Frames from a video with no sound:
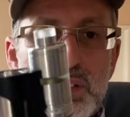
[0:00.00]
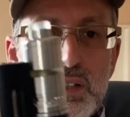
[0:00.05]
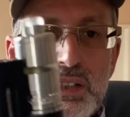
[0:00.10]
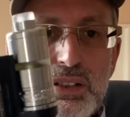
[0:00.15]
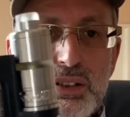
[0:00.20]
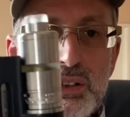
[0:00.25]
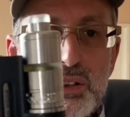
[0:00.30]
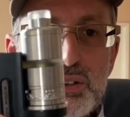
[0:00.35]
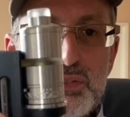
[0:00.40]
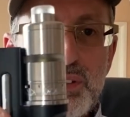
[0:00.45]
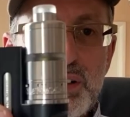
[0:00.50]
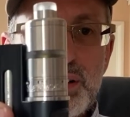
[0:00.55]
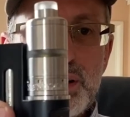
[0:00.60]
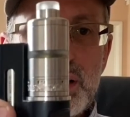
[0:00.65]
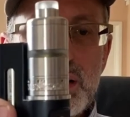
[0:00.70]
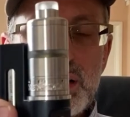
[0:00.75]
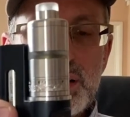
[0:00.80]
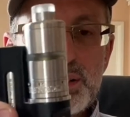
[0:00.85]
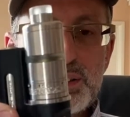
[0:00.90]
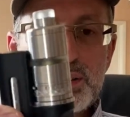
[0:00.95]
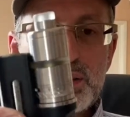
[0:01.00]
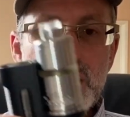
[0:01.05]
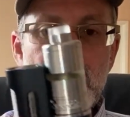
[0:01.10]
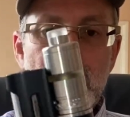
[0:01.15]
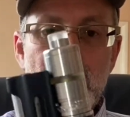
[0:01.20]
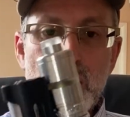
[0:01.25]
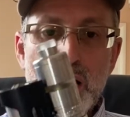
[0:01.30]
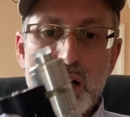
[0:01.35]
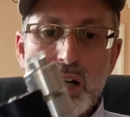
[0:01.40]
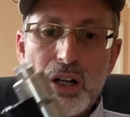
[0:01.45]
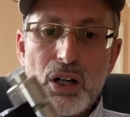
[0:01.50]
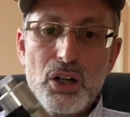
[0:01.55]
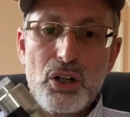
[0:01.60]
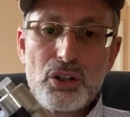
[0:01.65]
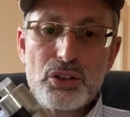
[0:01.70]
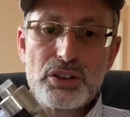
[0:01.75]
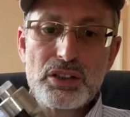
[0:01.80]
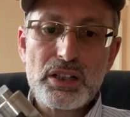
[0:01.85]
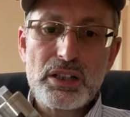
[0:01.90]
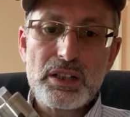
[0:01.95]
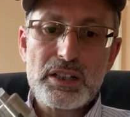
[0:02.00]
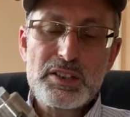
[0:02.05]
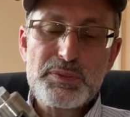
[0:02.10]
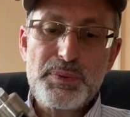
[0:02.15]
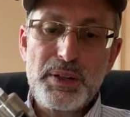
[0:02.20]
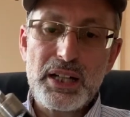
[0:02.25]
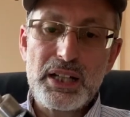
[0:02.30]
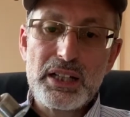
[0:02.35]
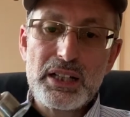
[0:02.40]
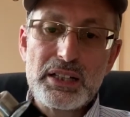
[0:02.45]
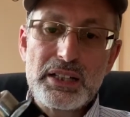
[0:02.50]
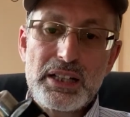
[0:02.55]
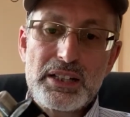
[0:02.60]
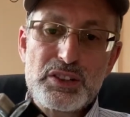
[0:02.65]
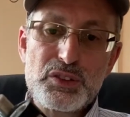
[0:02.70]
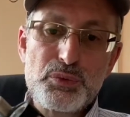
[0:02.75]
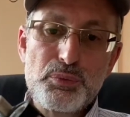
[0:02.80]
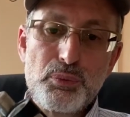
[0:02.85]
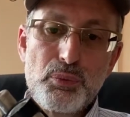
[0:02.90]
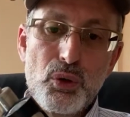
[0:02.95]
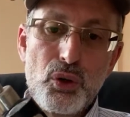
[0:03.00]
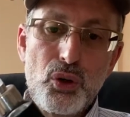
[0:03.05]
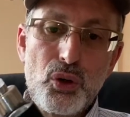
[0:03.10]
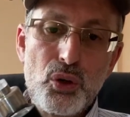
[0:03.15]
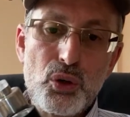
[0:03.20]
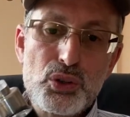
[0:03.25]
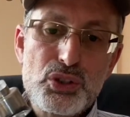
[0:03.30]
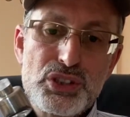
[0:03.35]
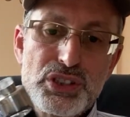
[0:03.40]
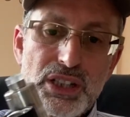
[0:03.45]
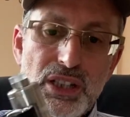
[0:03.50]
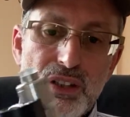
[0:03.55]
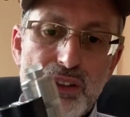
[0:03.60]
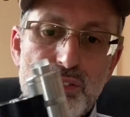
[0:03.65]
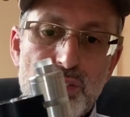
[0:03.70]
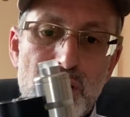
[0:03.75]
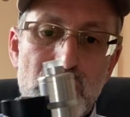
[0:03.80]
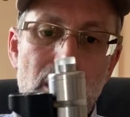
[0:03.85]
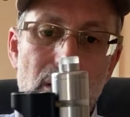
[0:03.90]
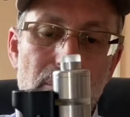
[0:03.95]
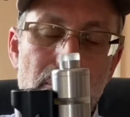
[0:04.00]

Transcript: Looks very nice. On the Spire, there's more silver.